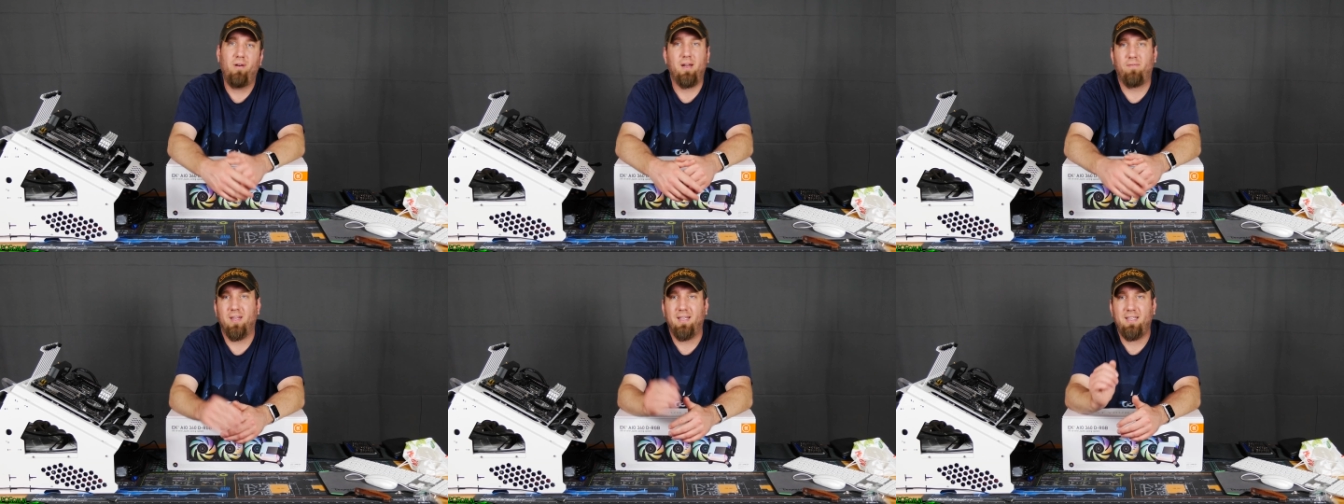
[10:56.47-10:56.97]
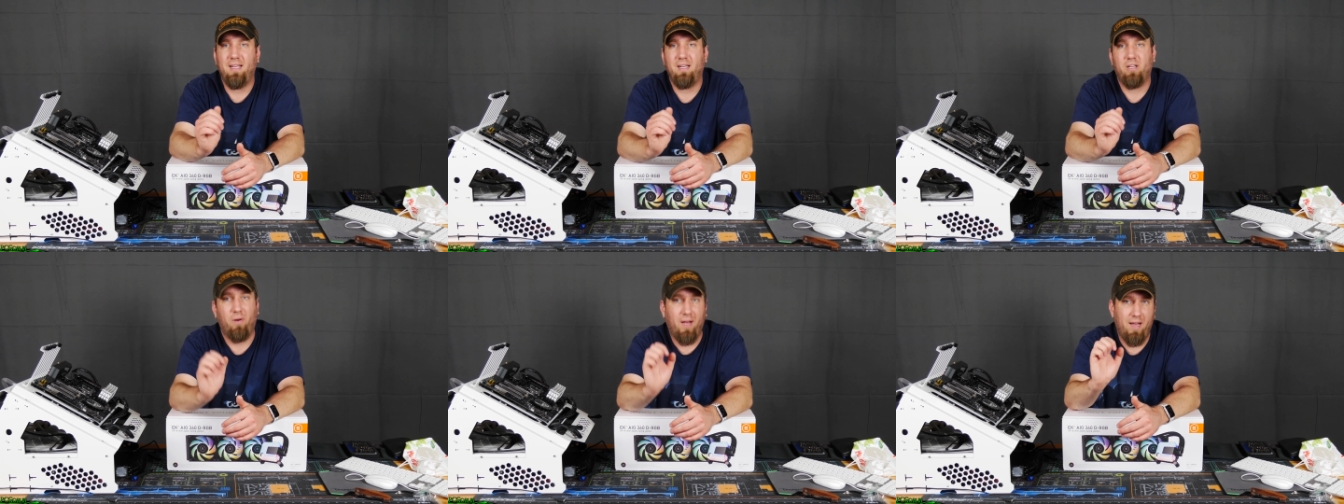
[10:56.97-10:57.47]
and if you
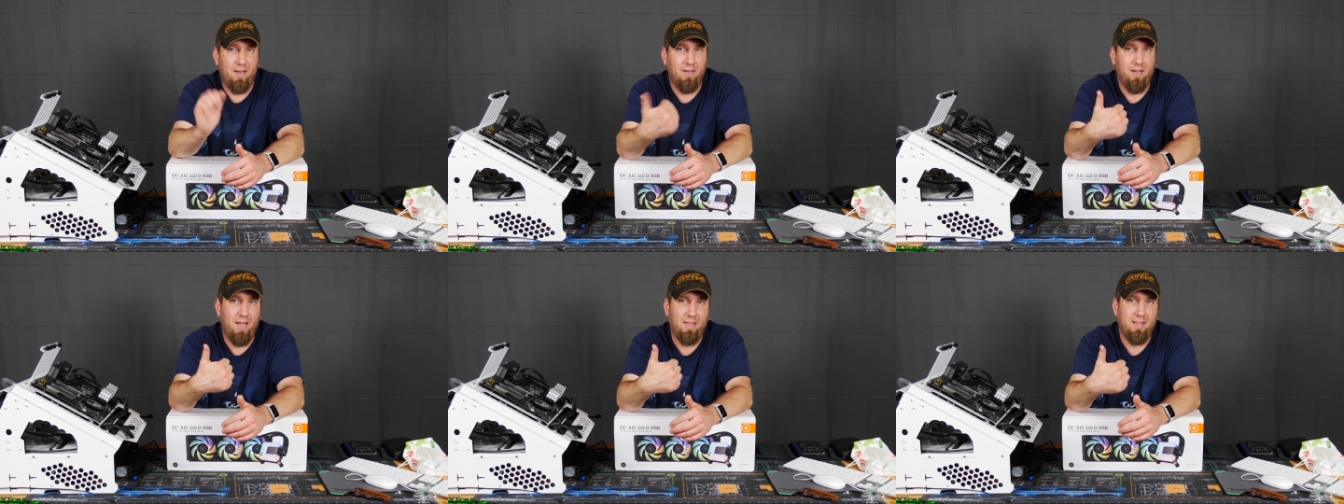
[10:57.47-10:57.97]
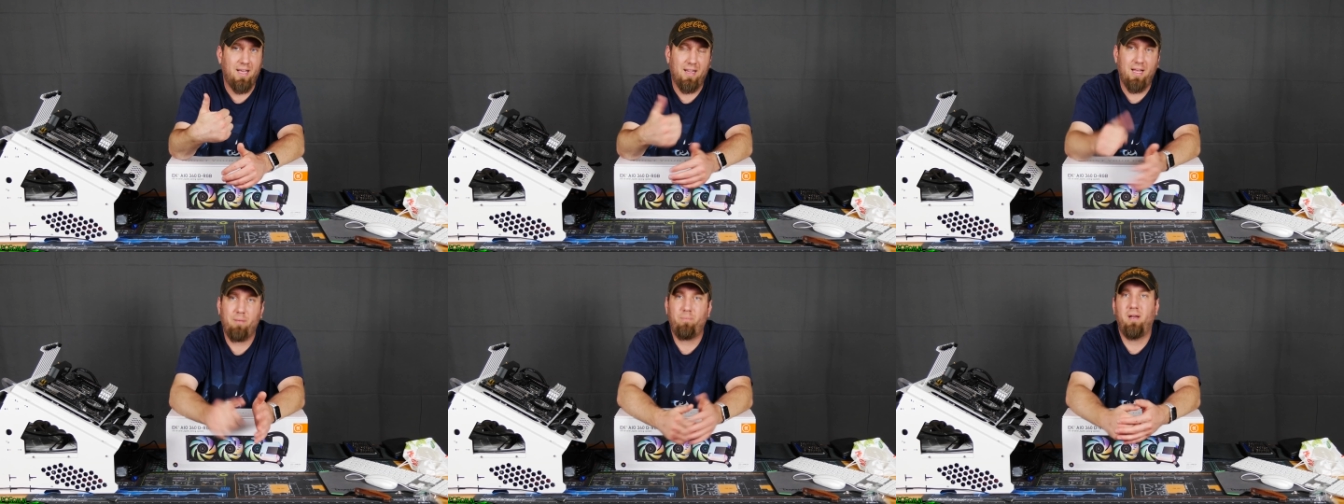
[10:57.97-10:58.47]
did, go ahead and hit that
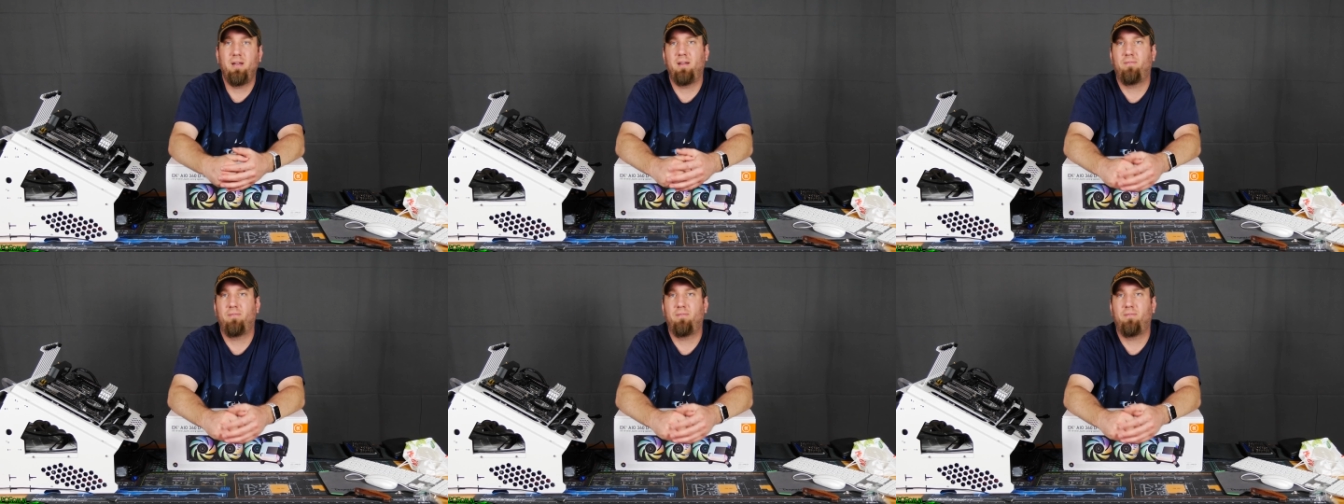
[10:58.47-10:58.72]
like button.